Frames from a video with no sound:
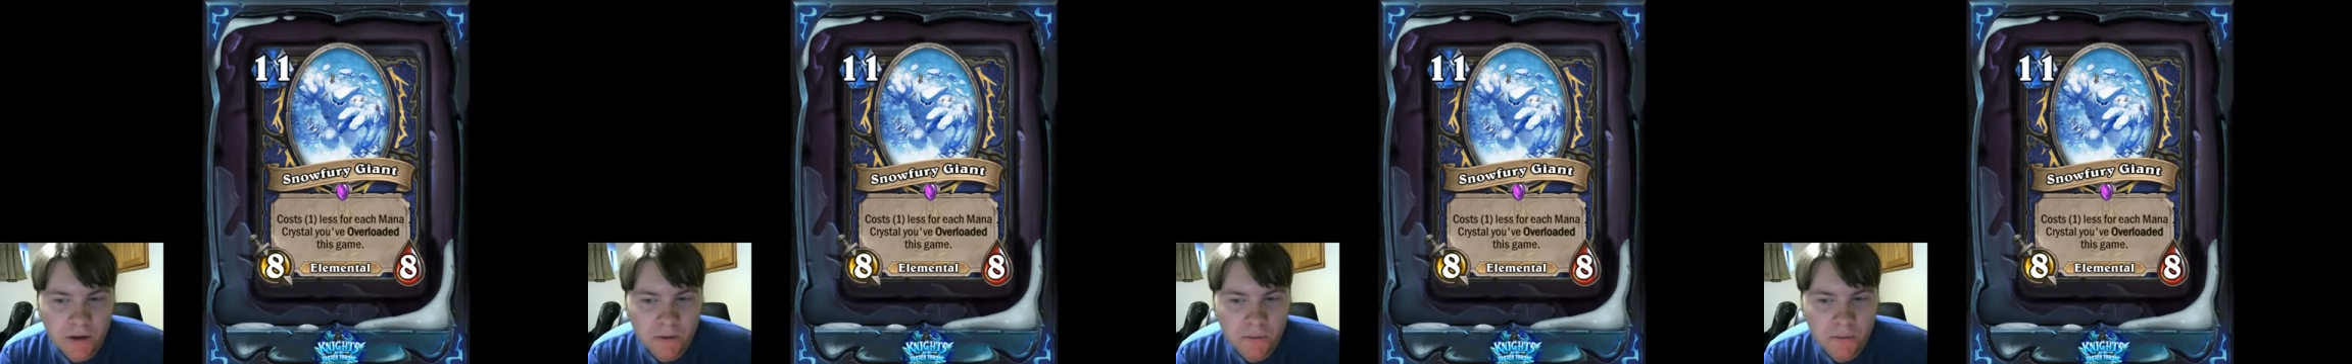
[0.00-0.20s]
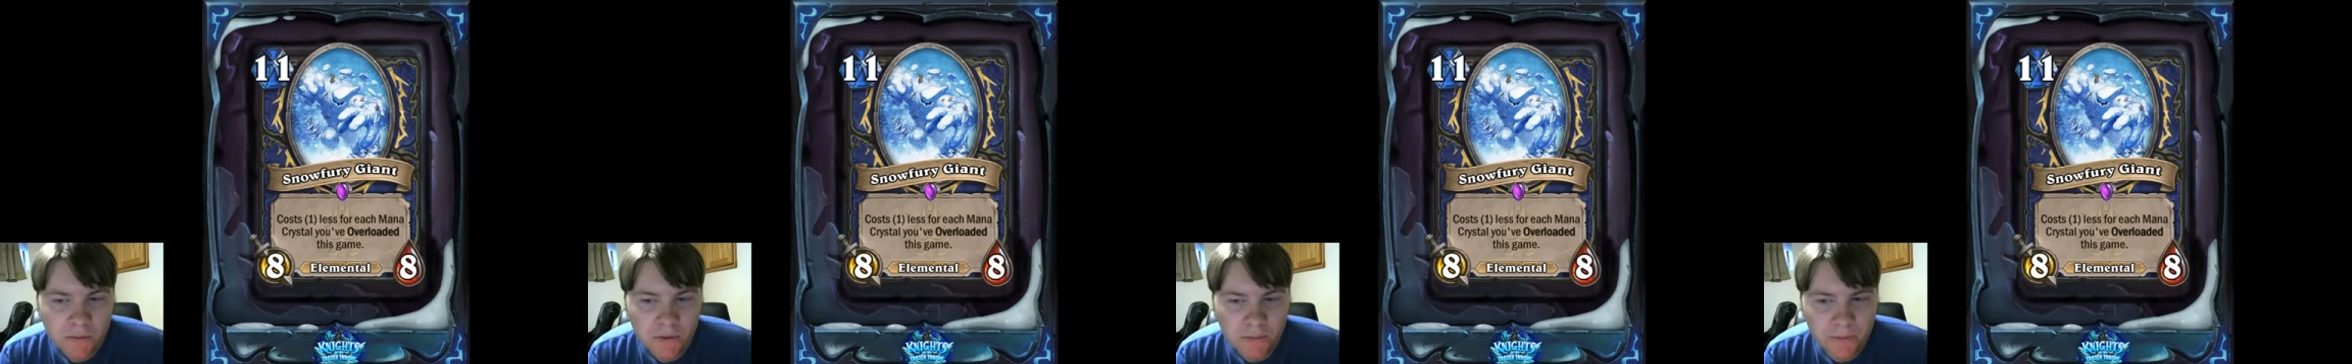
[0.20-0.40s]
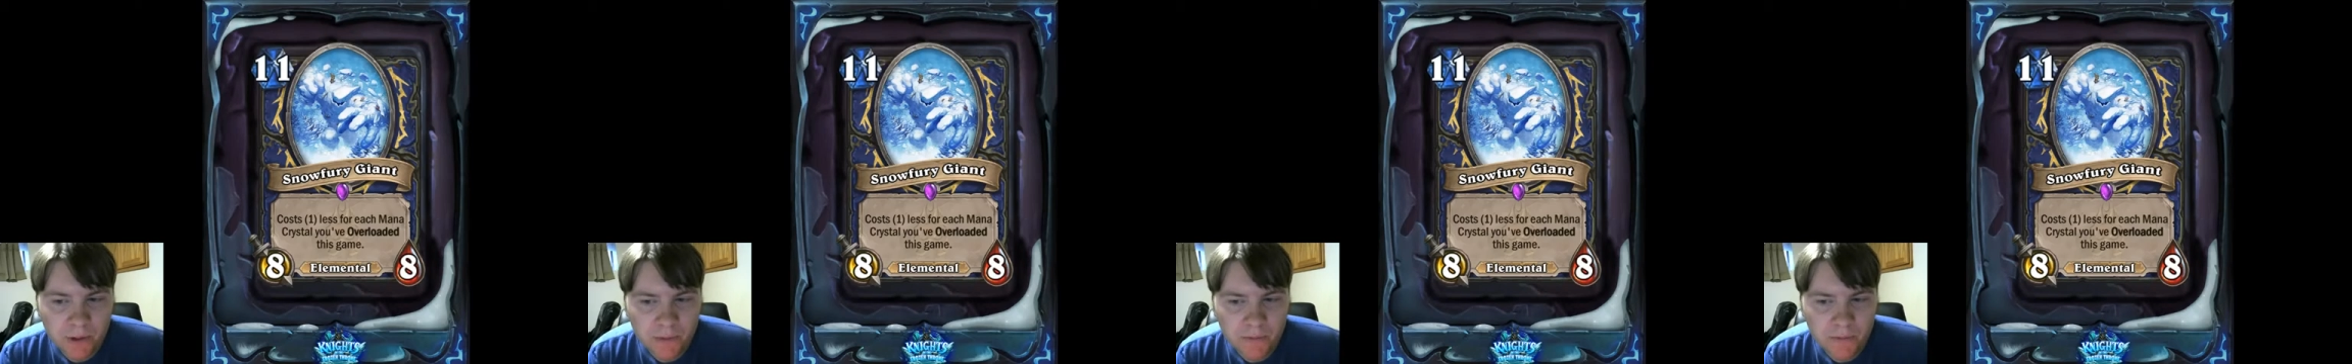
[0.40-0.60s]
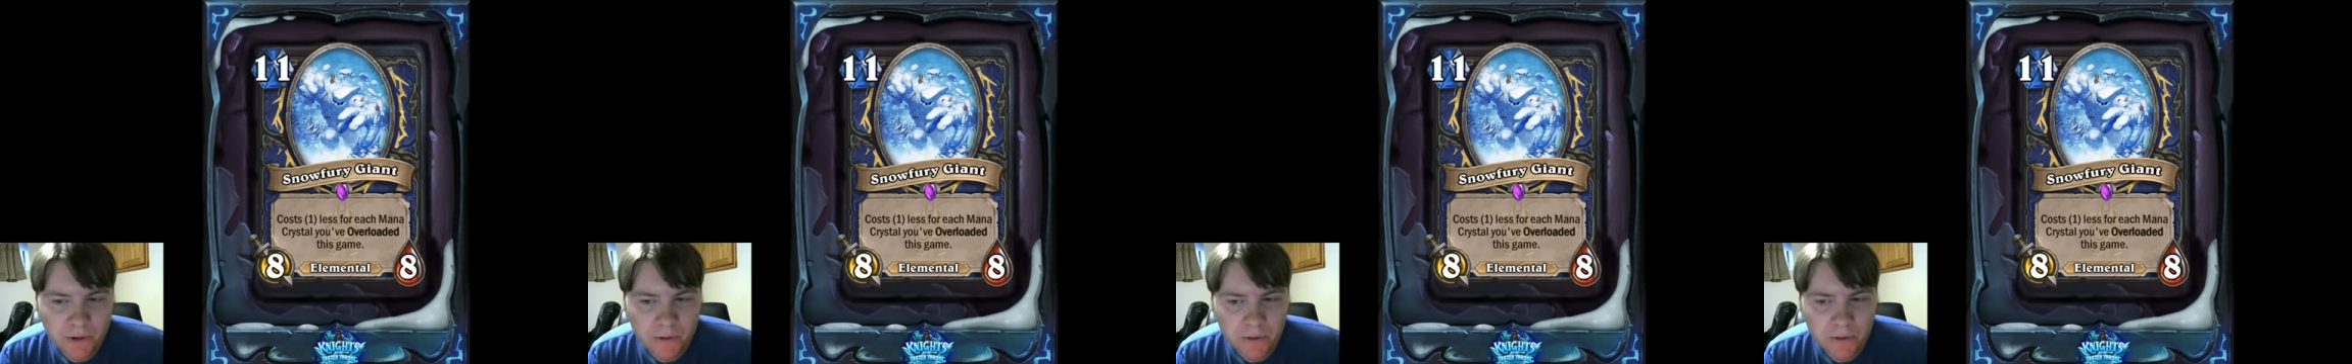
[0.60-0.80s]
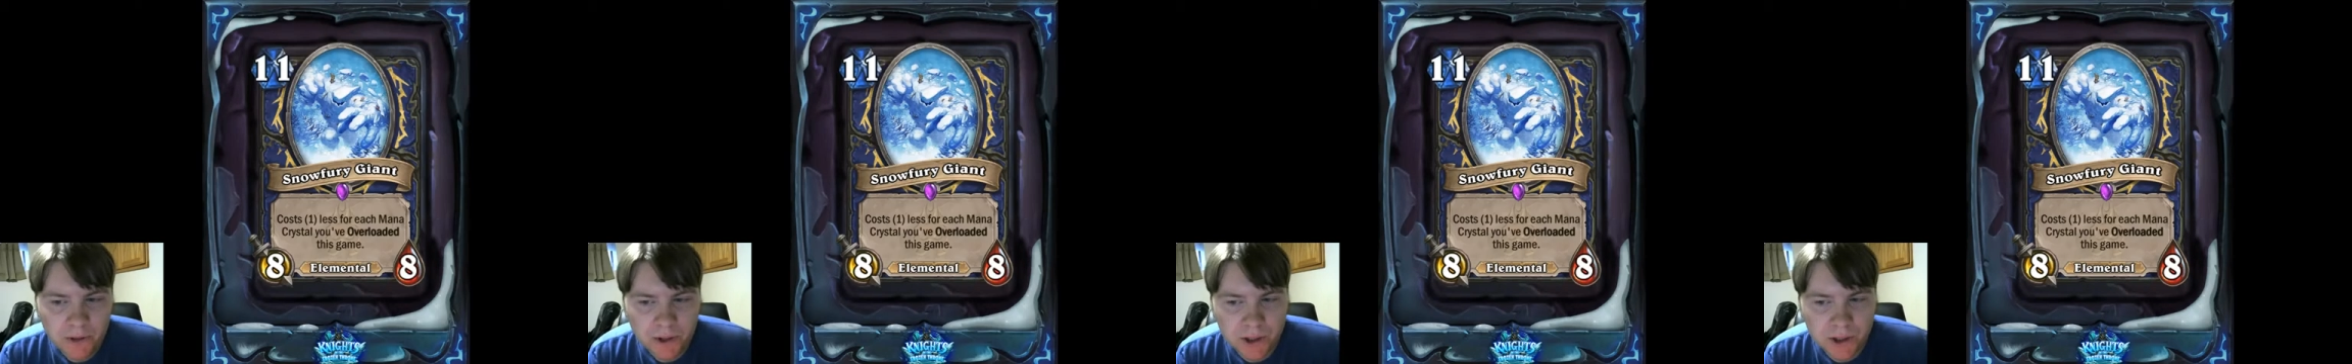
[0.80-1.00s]
One of my
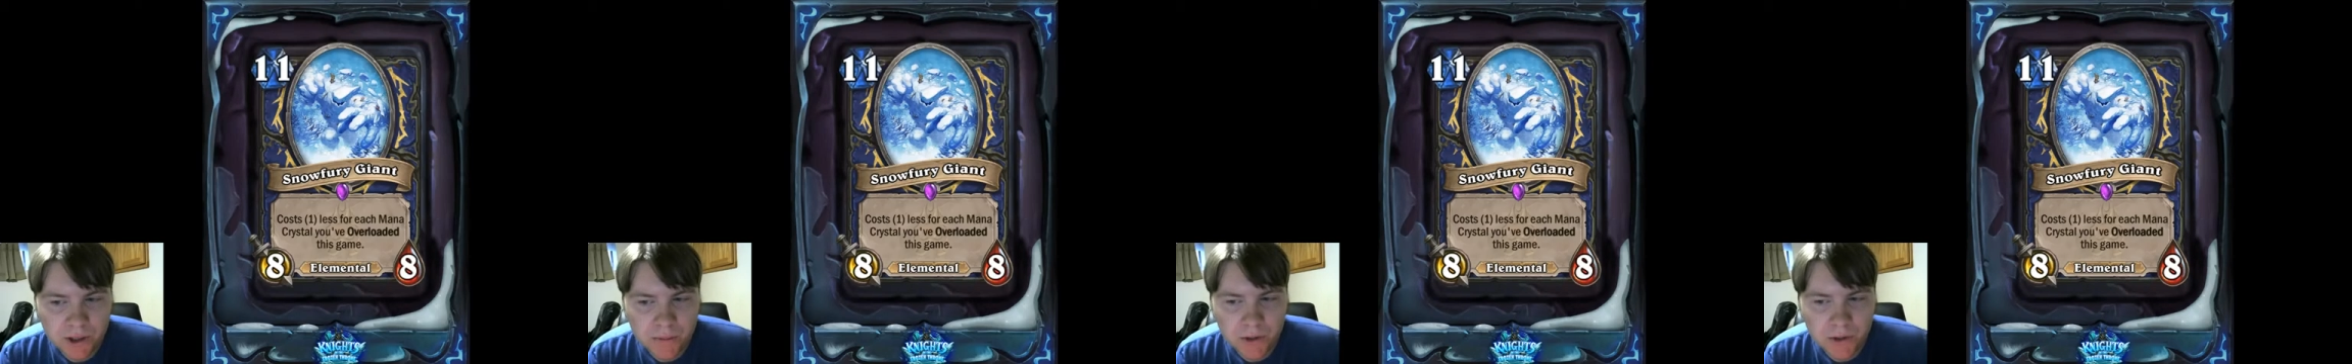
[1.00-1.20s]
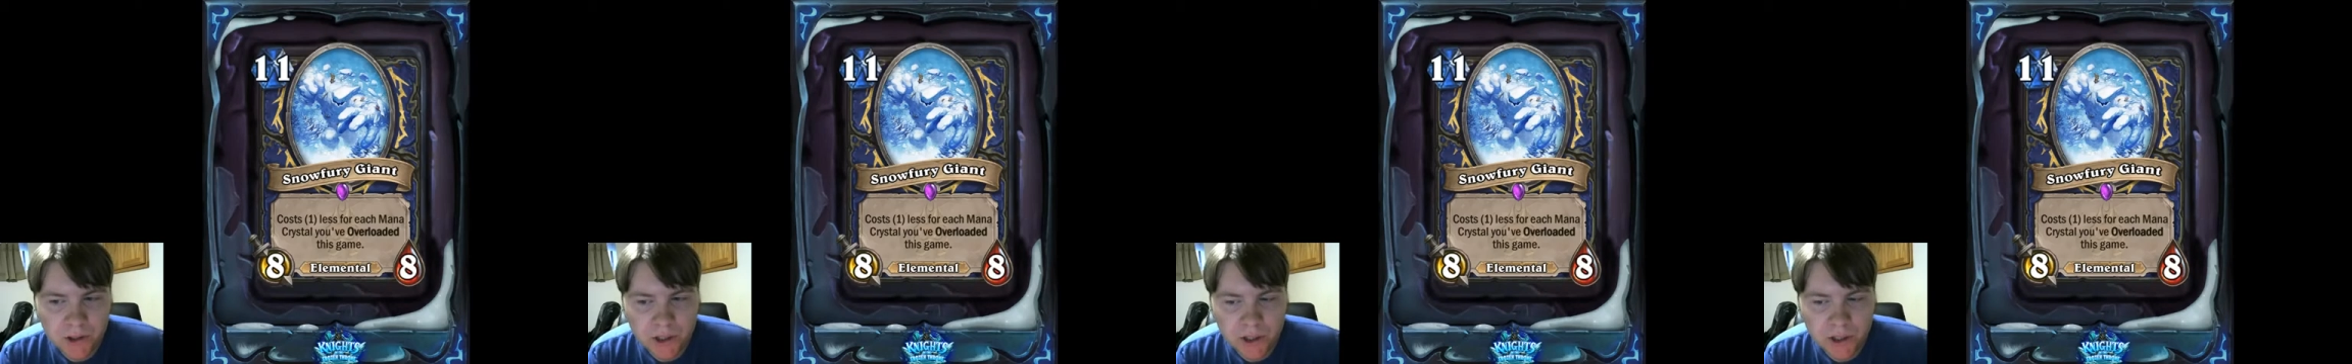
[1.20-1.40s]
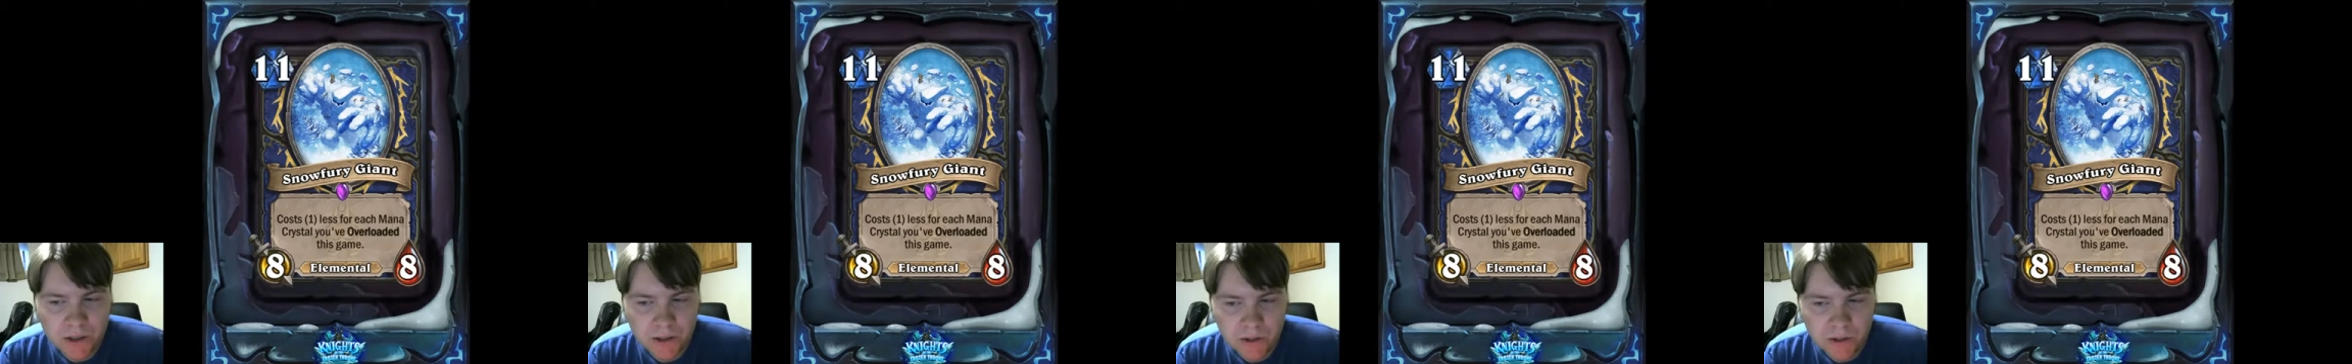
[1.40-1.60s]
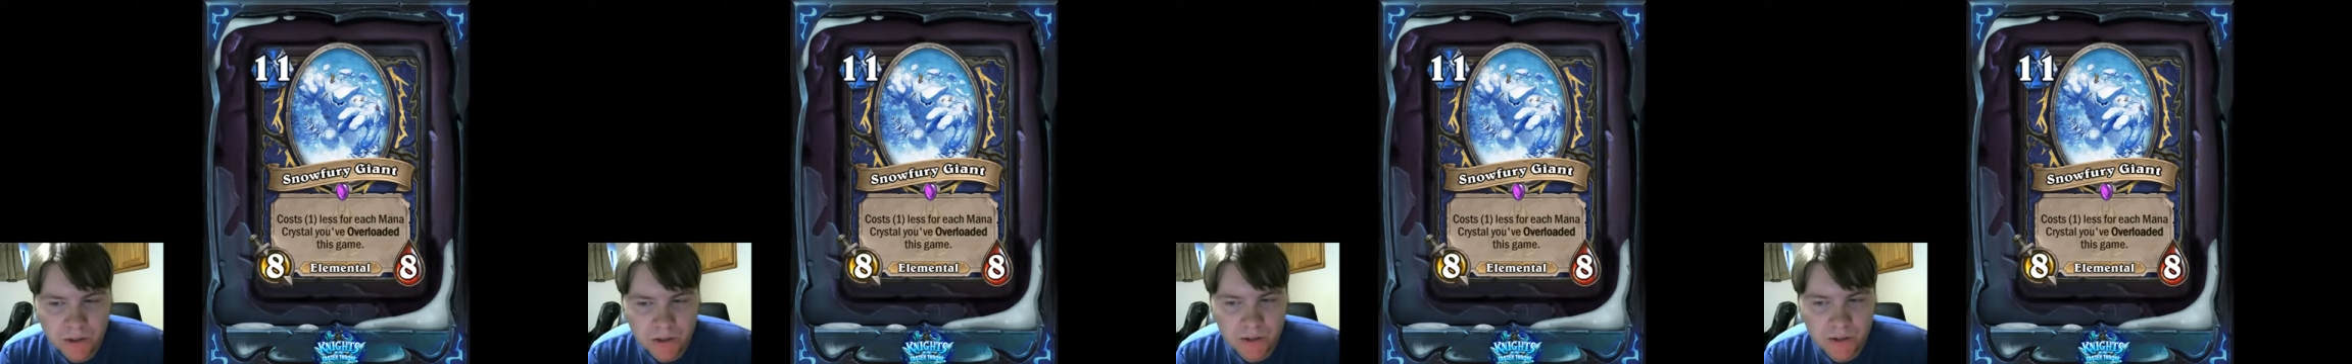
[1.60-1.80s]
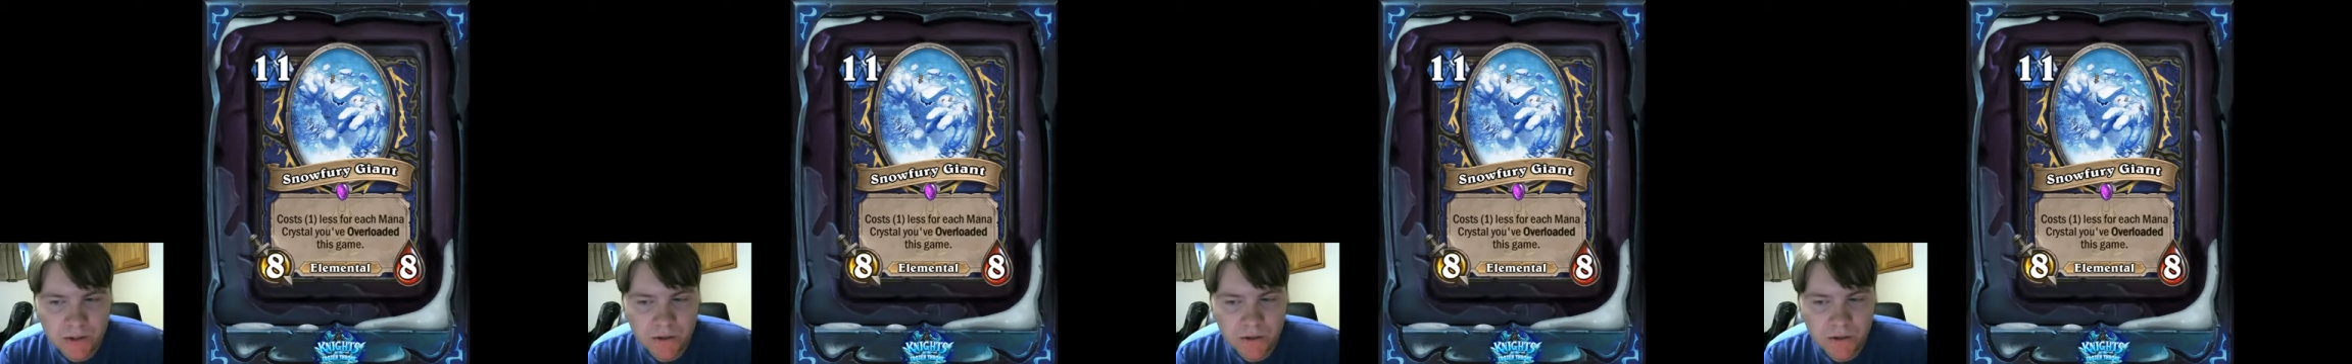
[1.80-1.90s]
favorite Shaman decks